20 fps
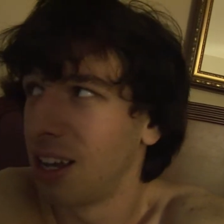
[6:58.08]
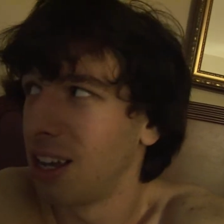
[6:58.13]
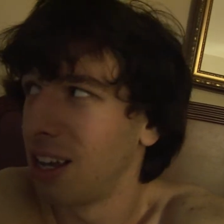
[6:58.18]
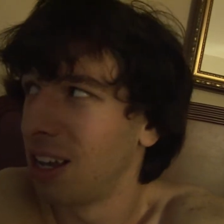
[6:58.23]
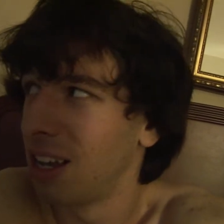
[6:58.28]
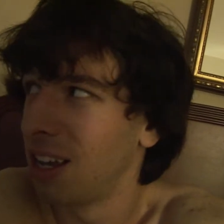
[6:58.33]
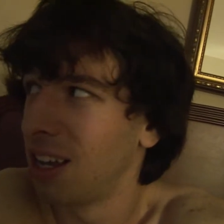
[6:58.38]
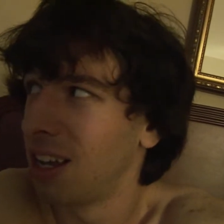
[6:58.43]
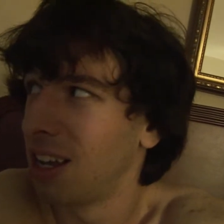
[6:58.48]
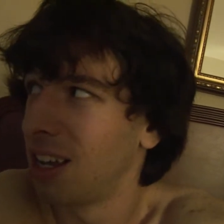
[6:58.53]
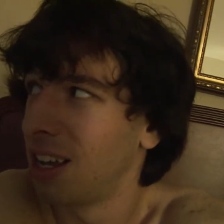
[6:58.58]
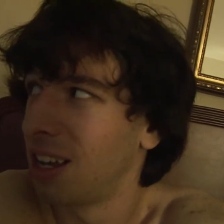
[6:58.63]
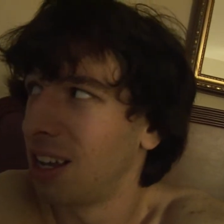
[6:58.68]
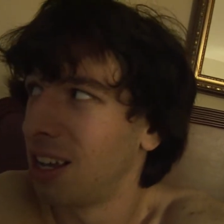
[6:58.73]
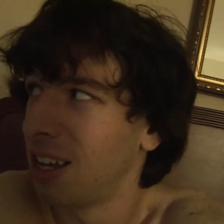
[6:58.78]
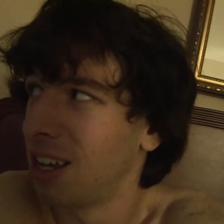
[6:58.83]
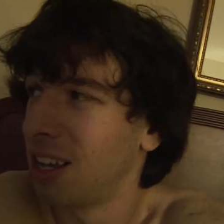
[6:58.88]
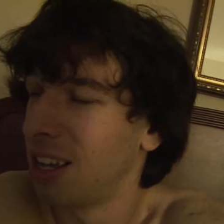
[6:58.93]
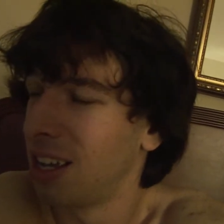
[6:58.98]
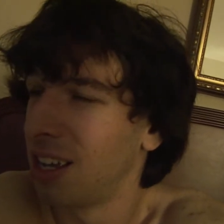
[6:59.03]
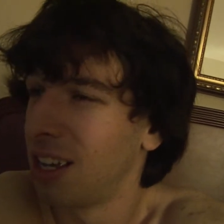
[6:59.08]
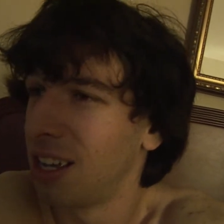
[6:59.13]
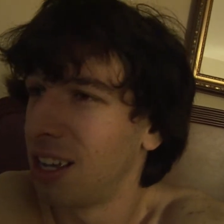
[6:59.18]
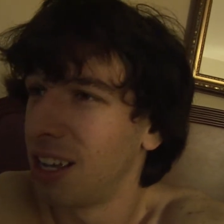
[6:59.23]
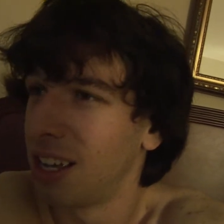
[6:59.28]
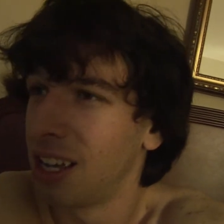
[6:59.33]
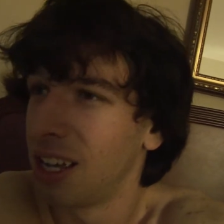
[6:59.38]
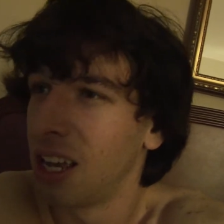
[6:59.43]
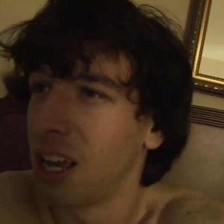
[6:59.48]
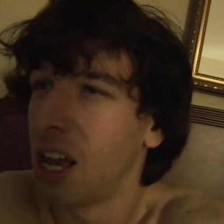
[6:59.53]
troublesome pet
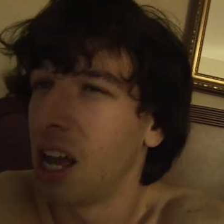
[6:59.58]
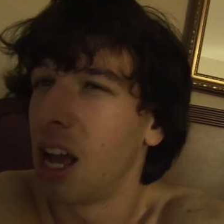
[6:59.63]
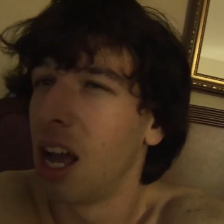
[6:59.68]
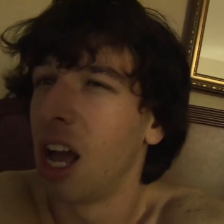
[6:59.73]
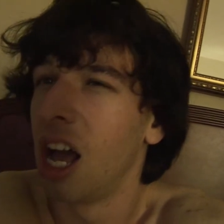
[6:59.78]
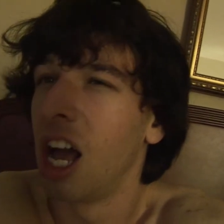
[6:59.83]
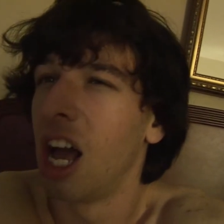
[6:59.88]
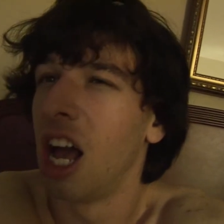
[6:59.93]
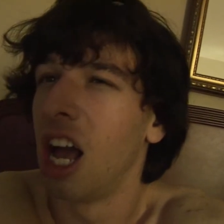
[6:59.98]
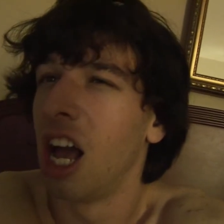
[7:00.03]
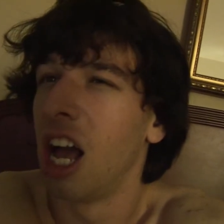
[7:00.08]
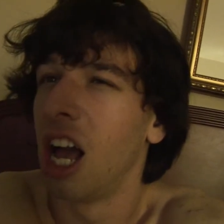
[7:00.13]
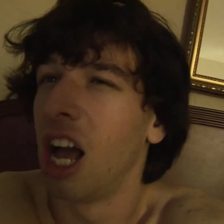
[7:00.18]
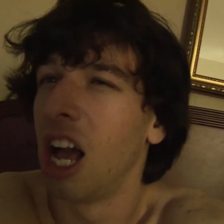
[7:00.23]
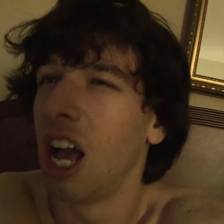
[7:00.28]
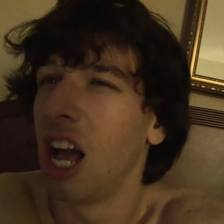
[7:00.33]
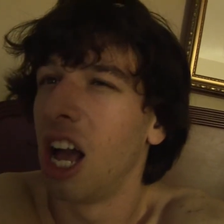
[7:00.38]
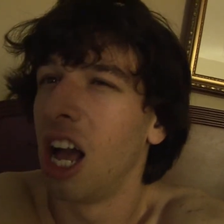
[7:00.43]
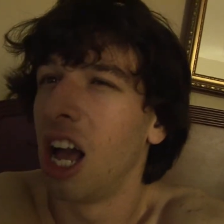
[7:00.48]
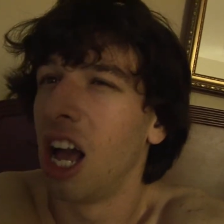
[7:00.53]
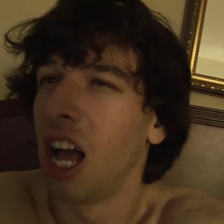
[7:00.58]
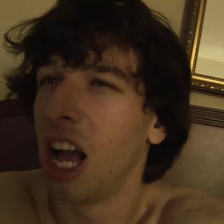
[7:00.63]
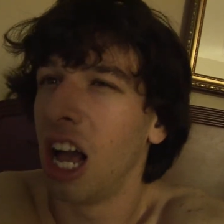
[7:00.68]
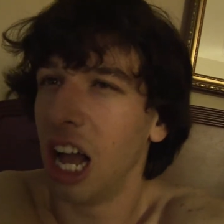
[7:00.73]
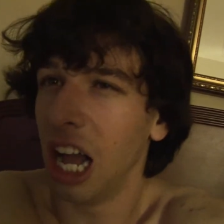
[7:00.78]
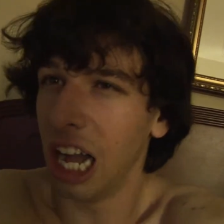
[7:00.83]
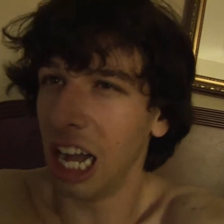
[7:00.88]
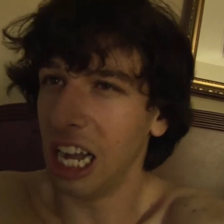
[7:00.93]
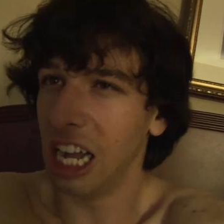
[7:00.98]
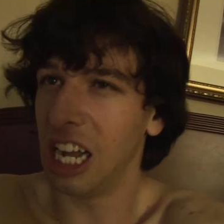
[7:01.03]
was our award.
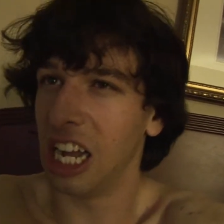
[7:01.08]
Uh,